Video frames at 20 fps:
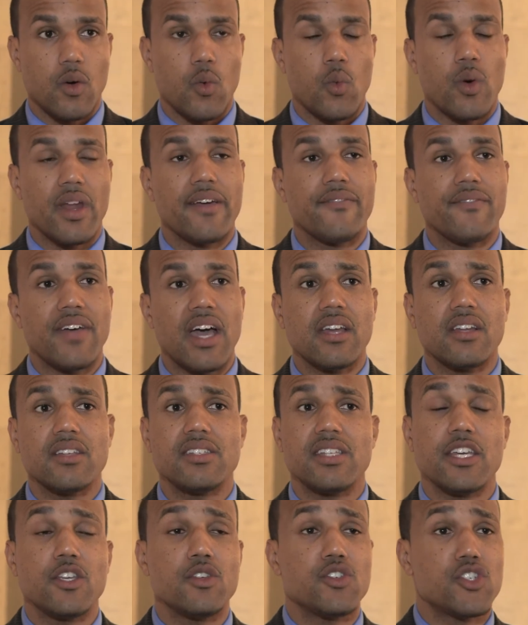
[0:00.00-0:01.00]
What I found is
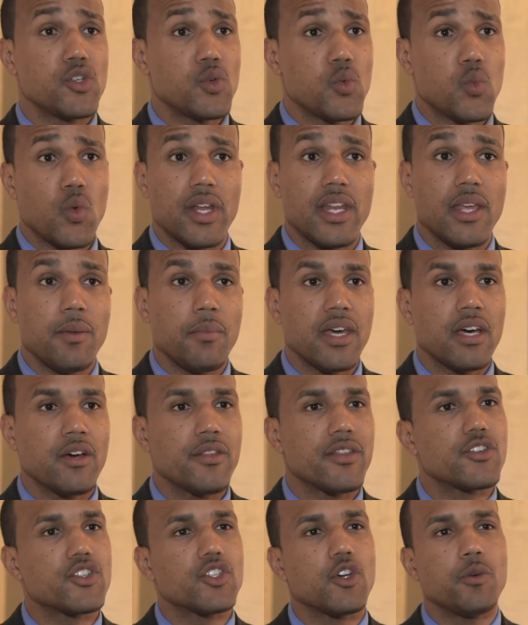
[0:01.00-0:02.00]
that you shoot one email,
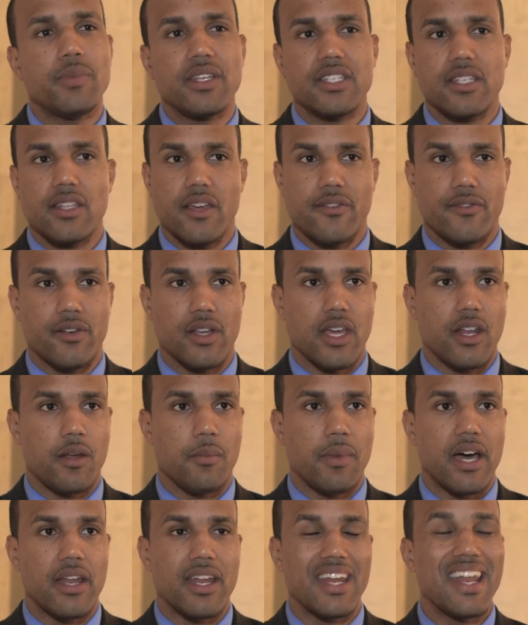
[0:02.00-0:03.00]
they're so busy they forget
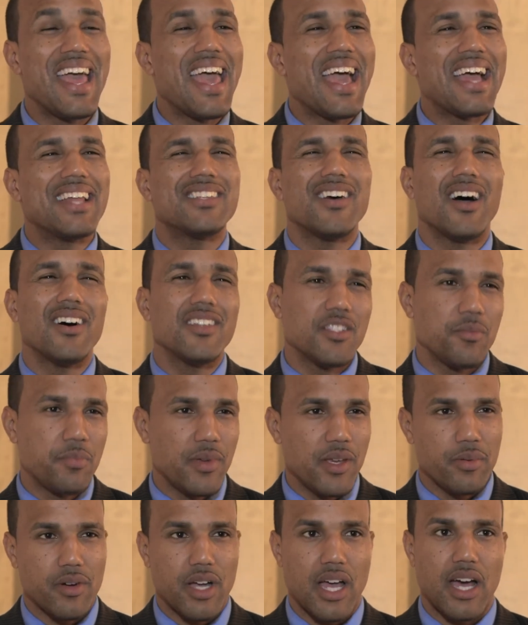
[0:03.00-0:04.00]
about it, and tons of
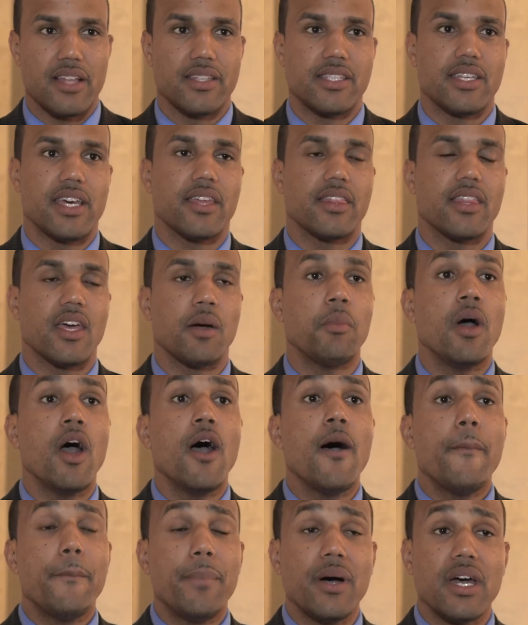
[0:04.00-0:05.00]
people contact them.
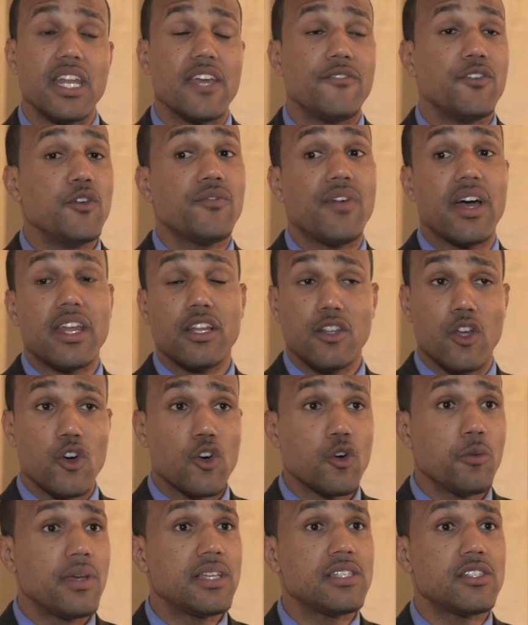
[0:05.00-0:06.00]
But if you find a
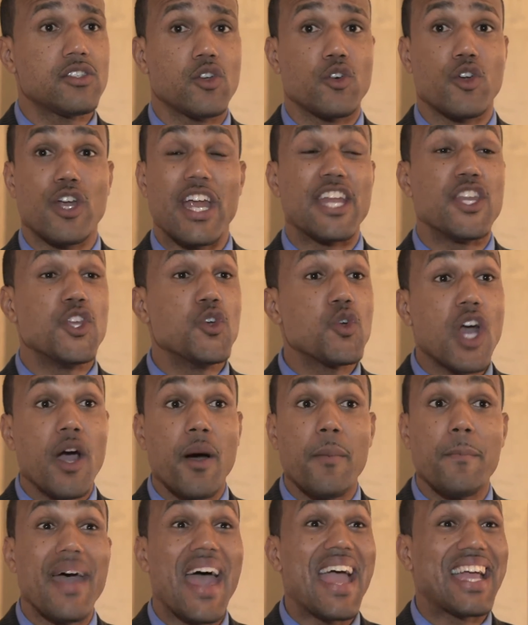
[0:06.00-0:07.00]
local business owner and you
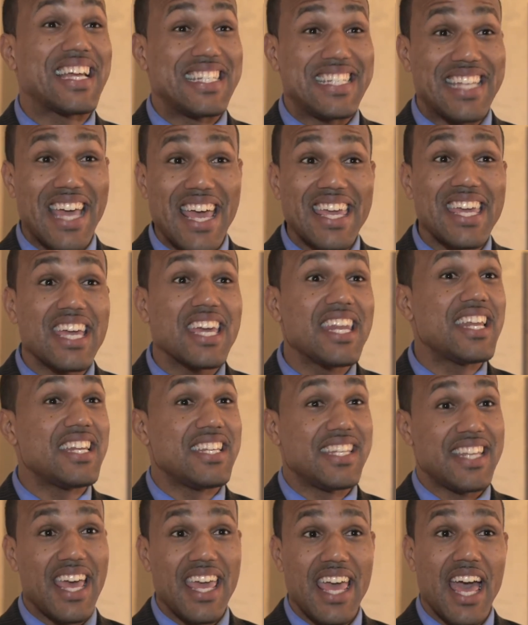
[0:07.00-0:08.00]
come back day in
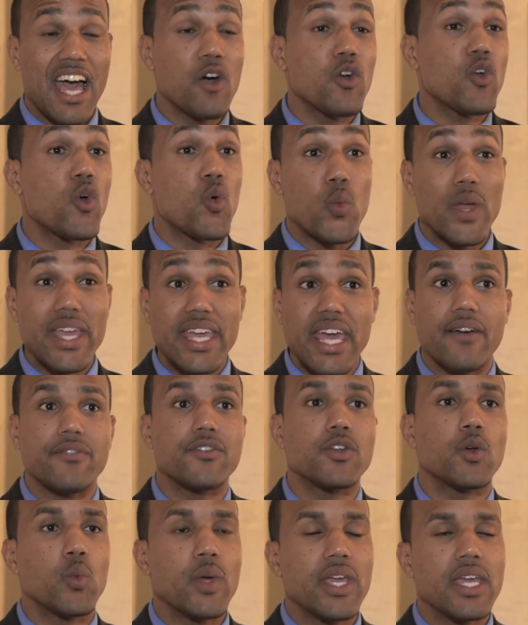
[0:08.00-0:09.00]
and day out or week
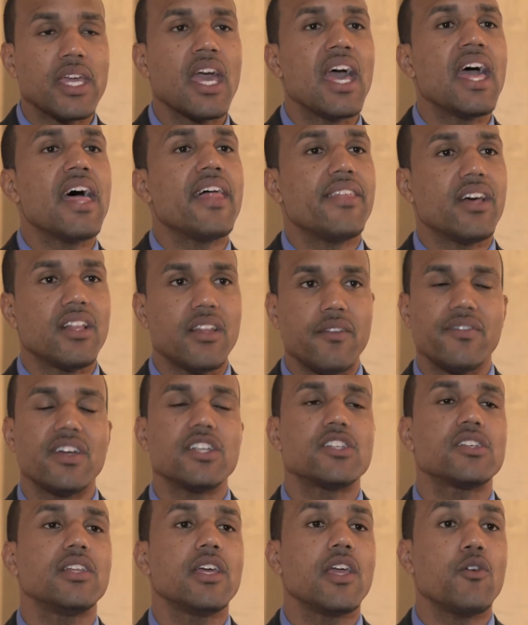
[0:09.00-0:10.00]
after week, they'll
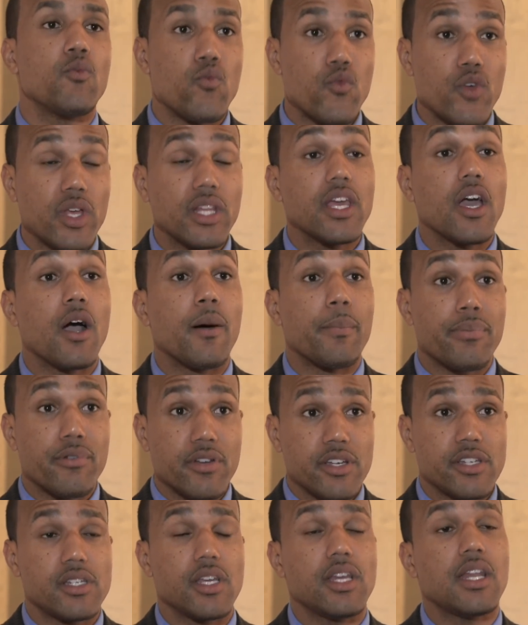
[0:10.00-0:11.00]
eventually really
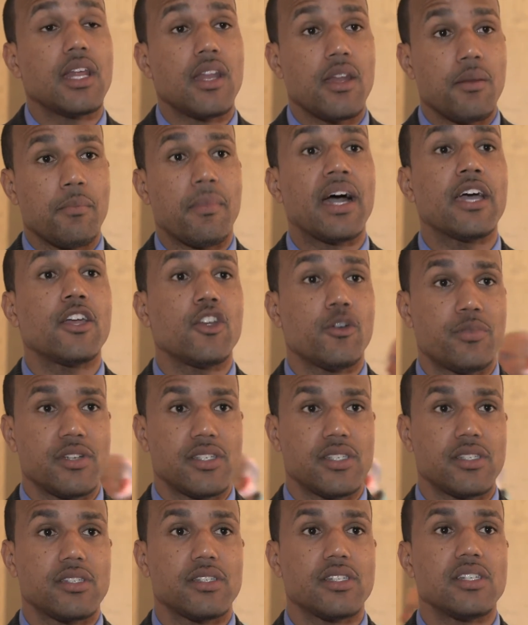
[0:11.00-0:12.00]
appreciate and admire your
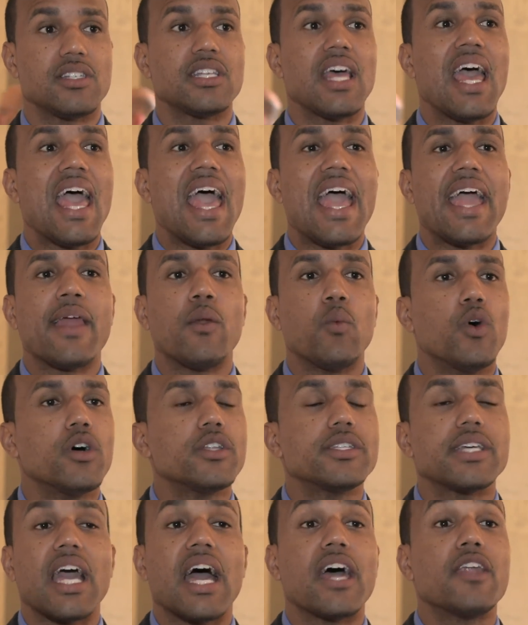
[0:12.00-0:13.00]
persistence and
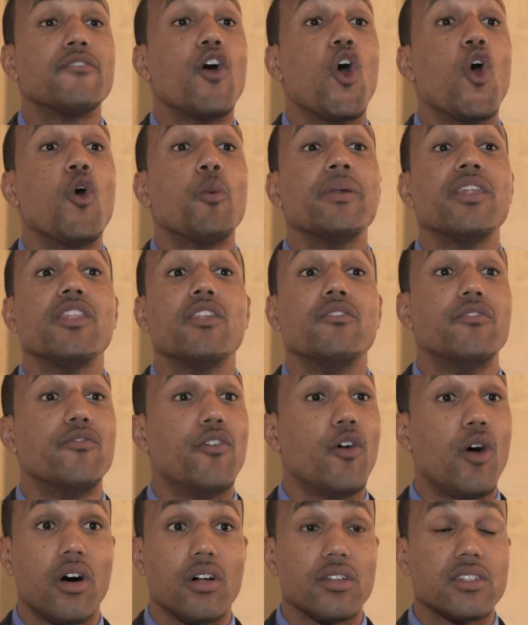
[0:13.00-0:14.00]
want to kind of open the
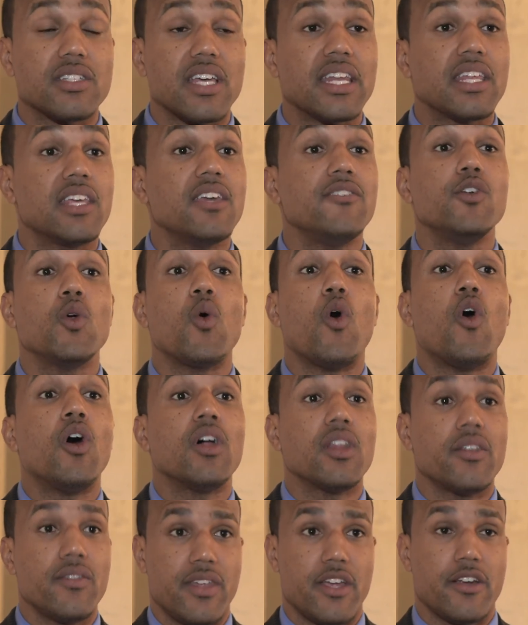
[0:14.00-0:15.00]
vault and give you
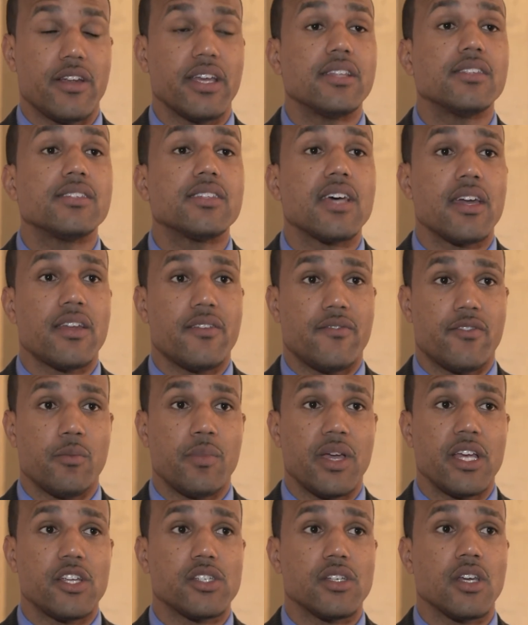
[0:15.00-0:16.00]
all of their inside
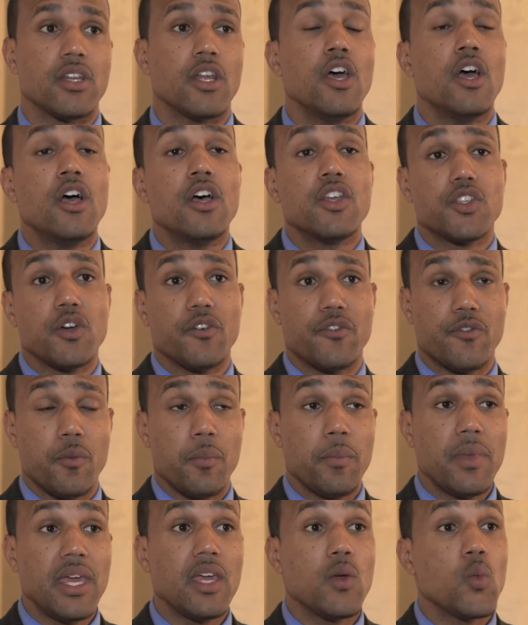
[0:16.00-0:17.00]
information. So for
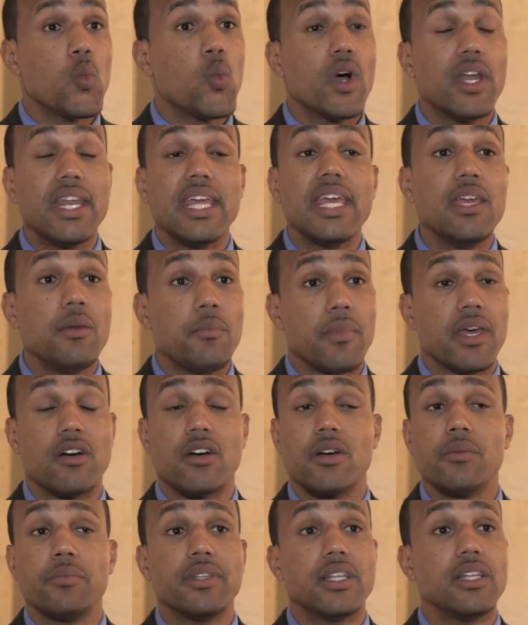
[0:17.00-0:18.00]
me, one email
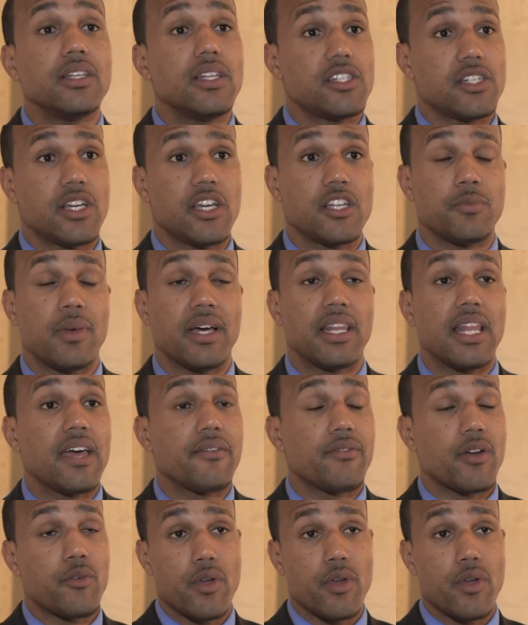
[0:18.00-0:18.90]
completely changed my life.